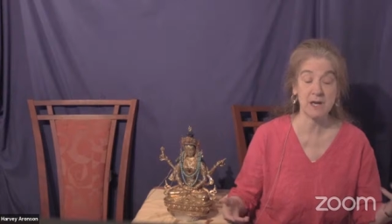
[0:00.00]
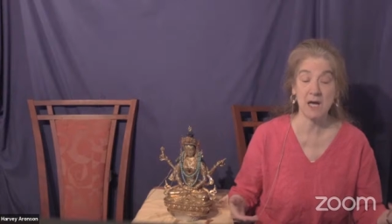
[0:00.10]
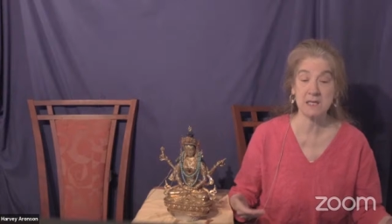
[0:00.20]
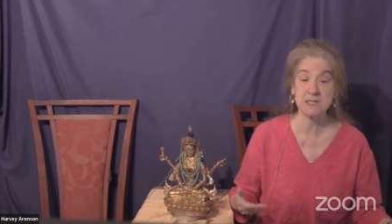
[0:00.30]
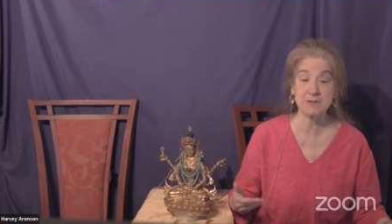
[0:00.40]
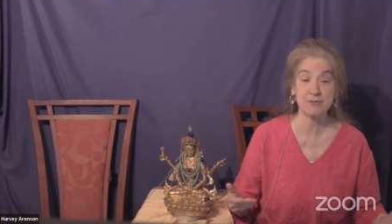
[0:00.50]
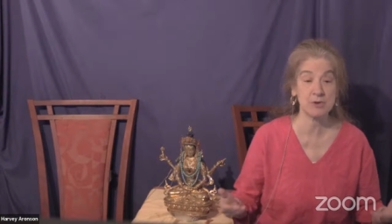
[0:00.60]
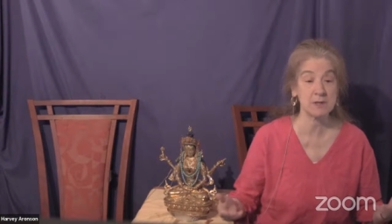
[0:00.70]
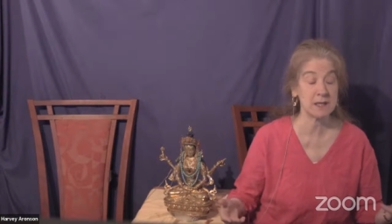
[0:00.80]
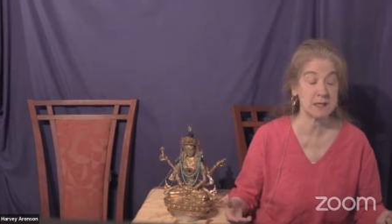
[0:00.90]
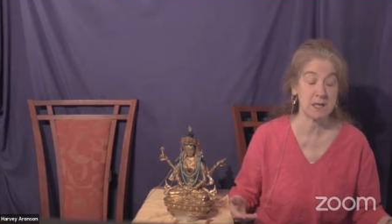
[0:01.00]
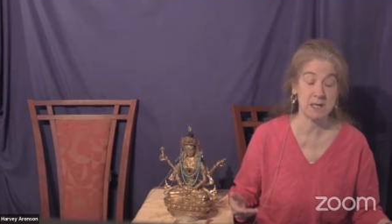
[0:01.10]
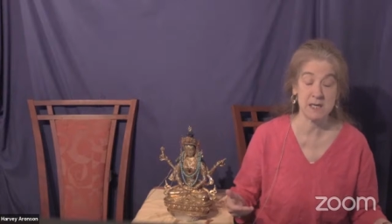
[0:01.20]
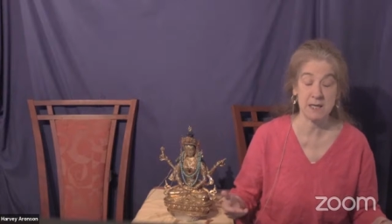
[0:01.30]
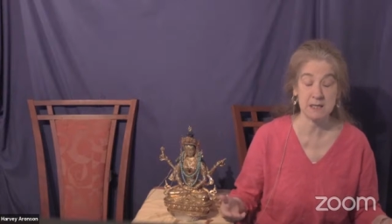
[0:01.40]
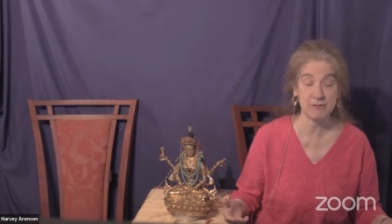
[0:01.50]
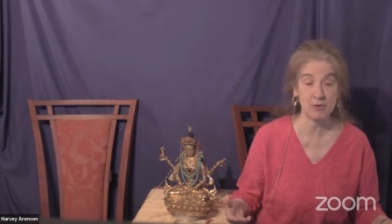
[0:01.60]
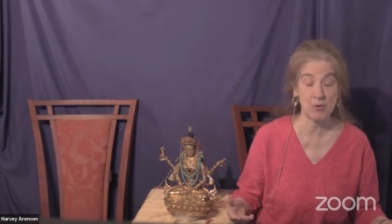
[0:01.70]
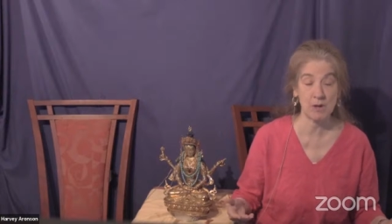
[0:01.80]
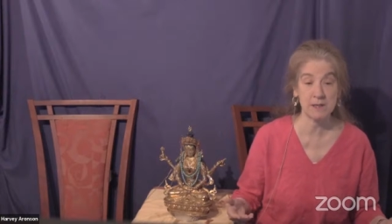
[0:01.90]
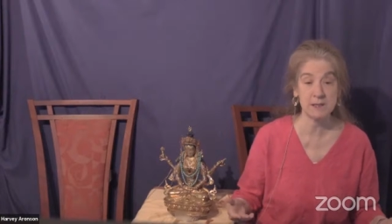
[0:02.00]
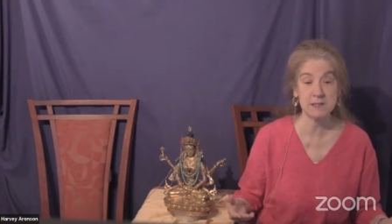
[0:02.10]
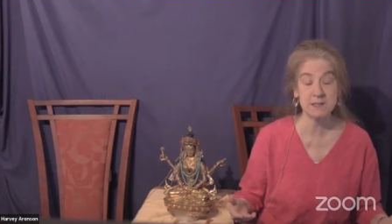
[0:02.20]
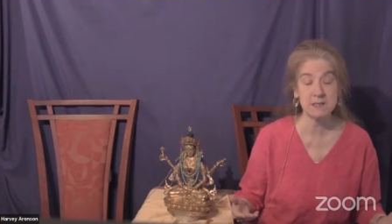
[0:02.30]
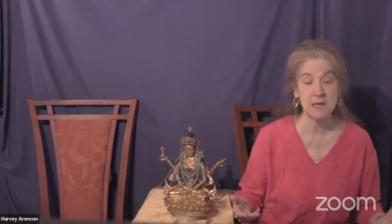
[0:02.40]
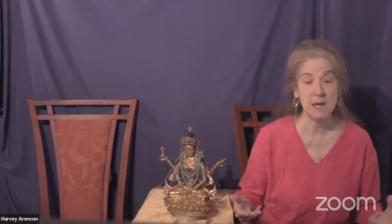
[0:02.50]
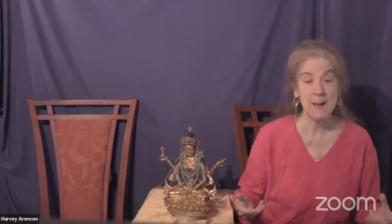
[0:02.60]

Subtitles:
kinds of good and negative qualities.